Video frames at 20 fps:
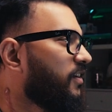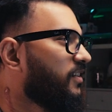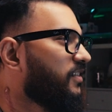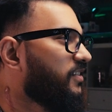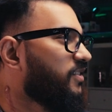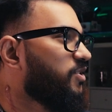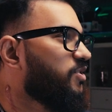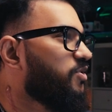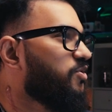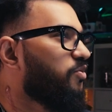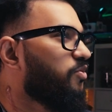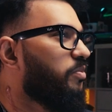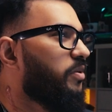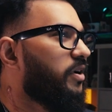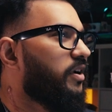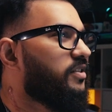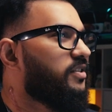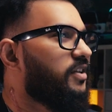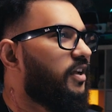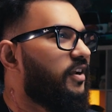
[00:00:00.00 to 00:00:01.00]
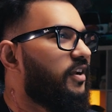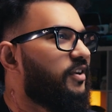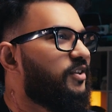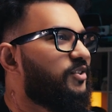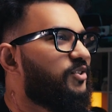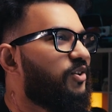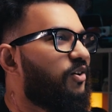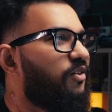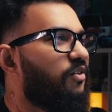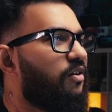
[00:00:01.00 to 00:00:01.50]
This is super exciting.
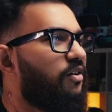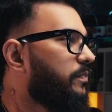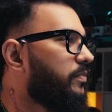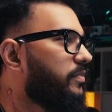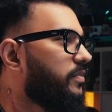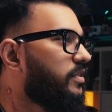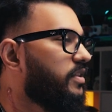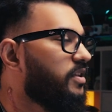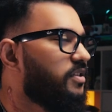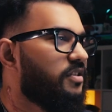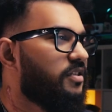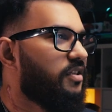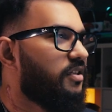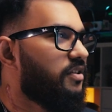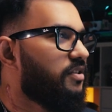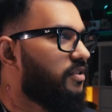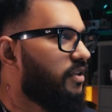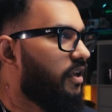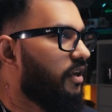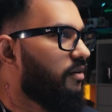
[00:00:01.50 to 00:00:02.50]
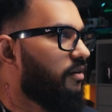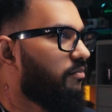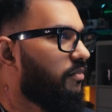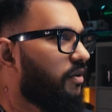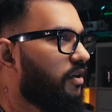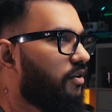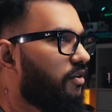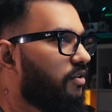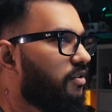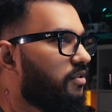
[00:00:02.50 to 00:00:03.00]
So this is insane,
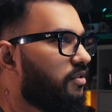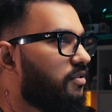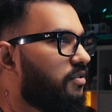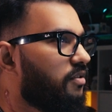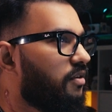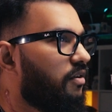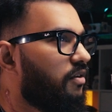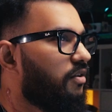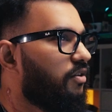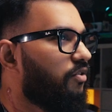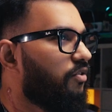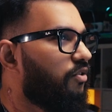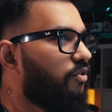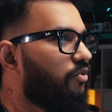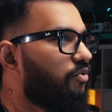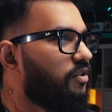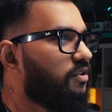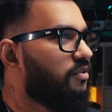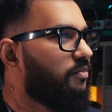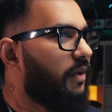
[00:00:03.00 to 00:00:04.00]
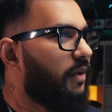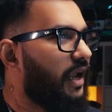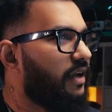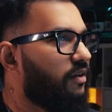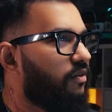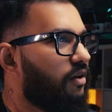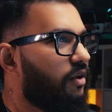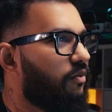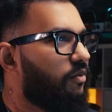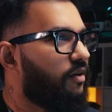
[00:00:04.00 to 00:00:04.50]
because to do this
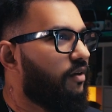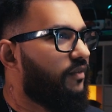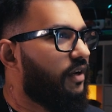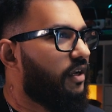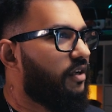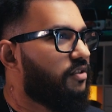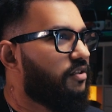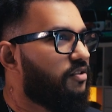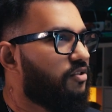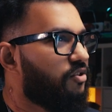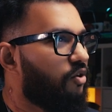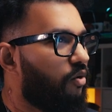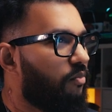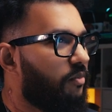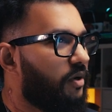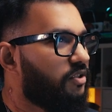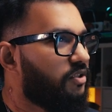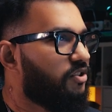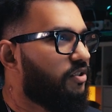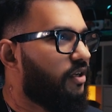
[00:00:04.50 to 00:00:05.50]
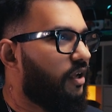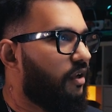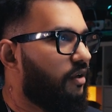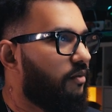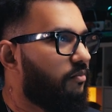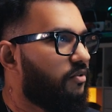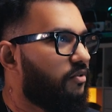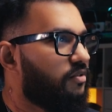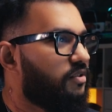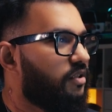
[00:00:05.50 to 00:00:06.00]
manually would have taken so much
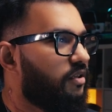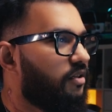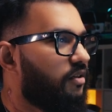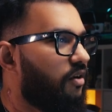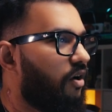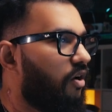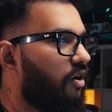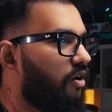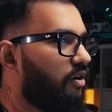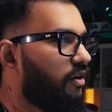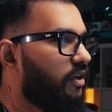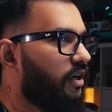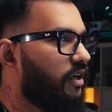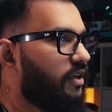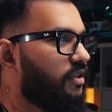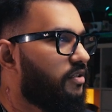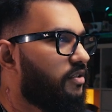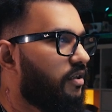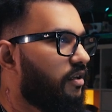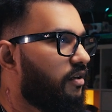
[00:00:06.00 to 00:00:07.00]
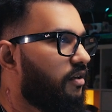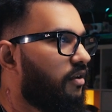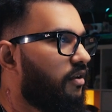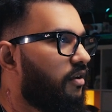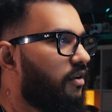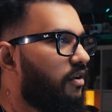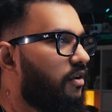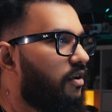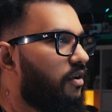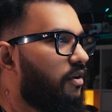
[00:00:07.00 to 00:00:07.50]
time to sit and organize it,
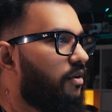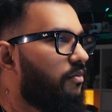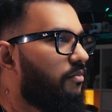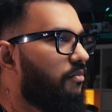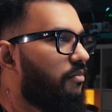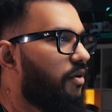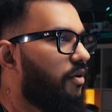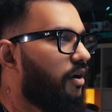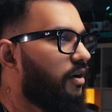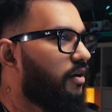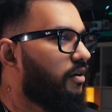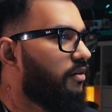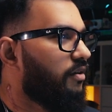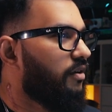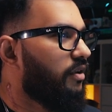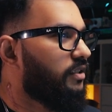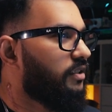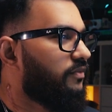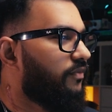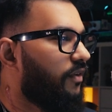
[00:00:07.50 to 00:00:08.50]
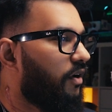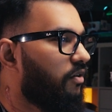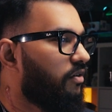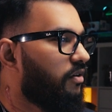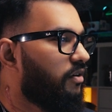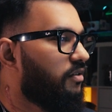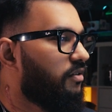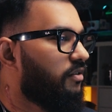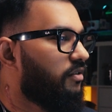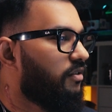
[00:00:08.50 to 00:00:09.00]
but it's
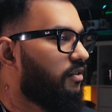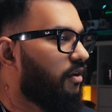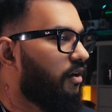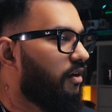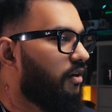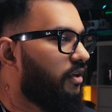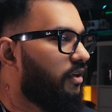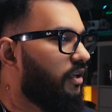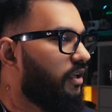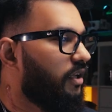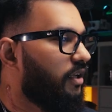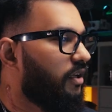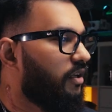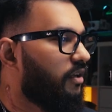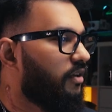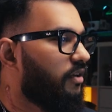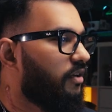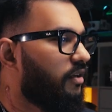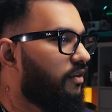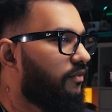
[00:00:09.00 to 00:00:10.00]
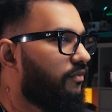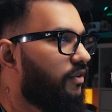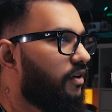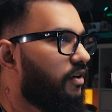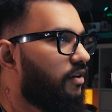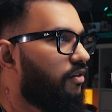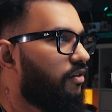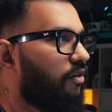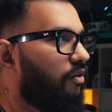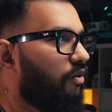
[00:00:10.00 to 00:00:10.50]
found 30
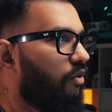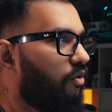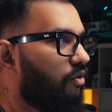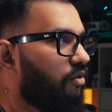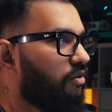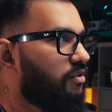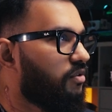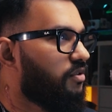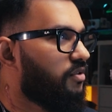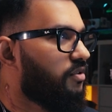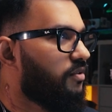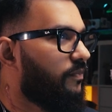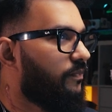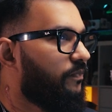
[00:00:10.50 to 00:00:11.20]
different roles,